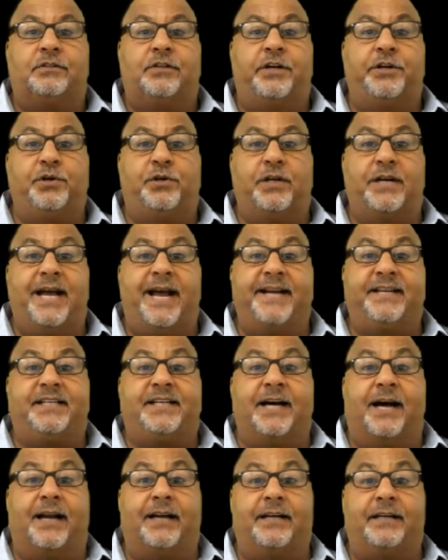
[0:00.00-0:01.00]
So you can
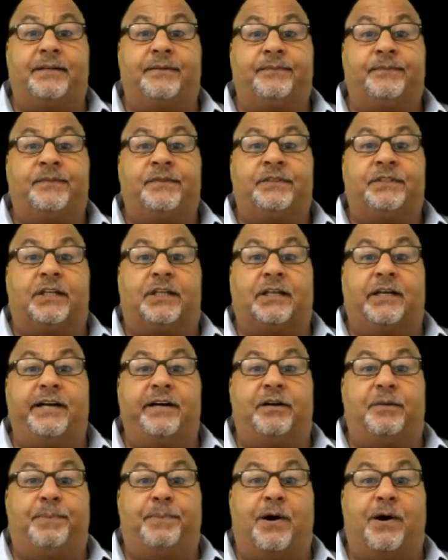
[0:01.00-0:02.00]
add color to
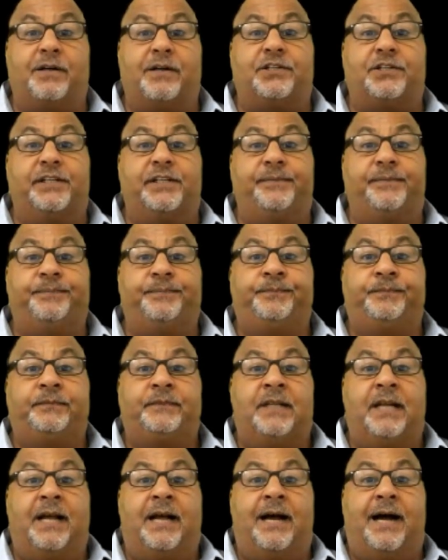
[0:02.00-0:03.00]
clear epoxy.
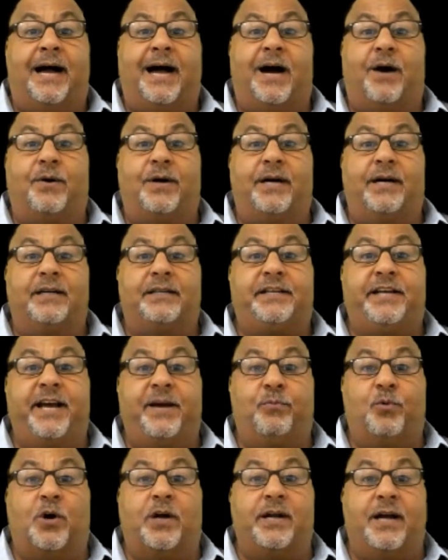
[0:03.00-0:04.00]
Our
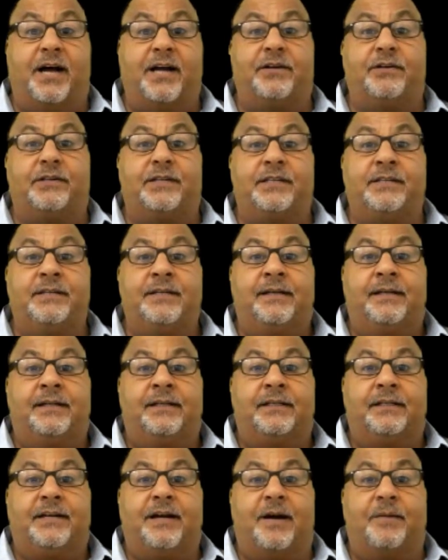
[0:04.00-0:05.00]
Chem 100
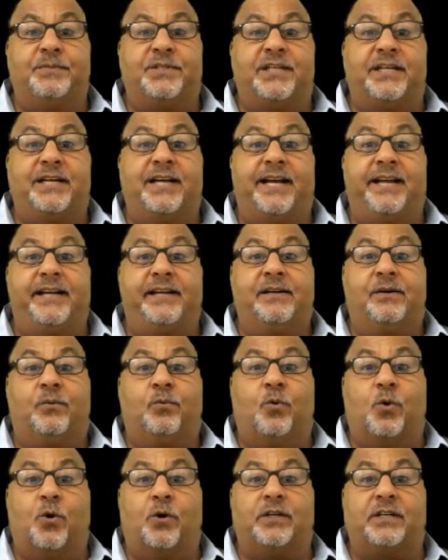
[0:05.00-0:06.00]
comes in
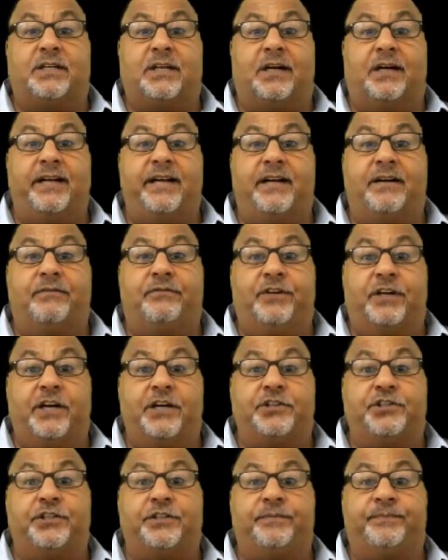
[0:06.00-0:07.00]
a water clear
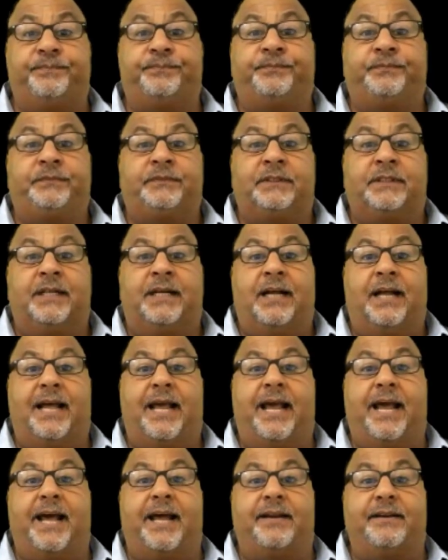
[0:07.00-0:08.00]
version,
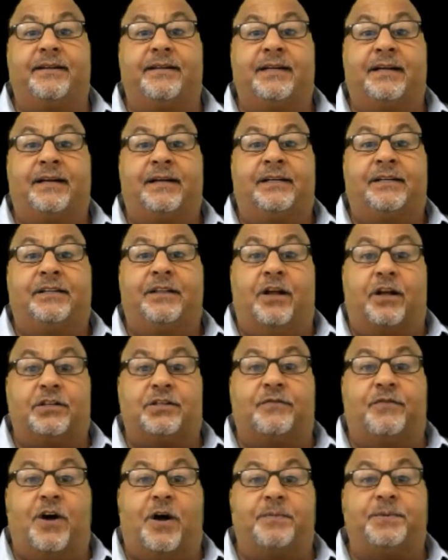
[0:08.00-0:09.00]
and
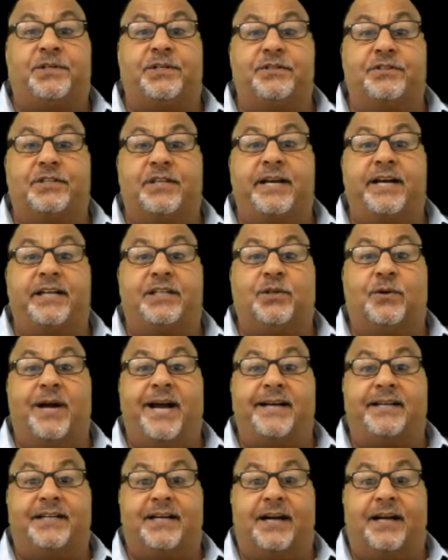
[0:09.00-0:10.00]
lots of options there
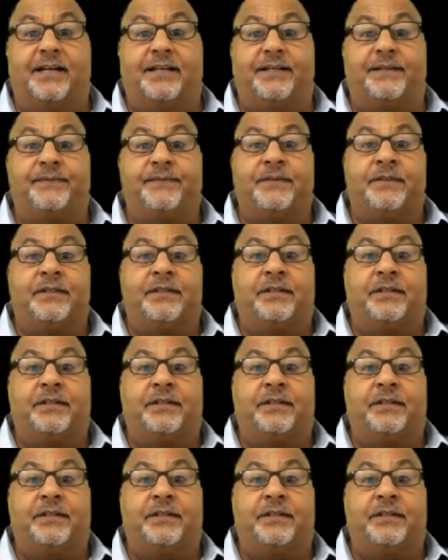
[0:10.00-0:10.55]
to add color.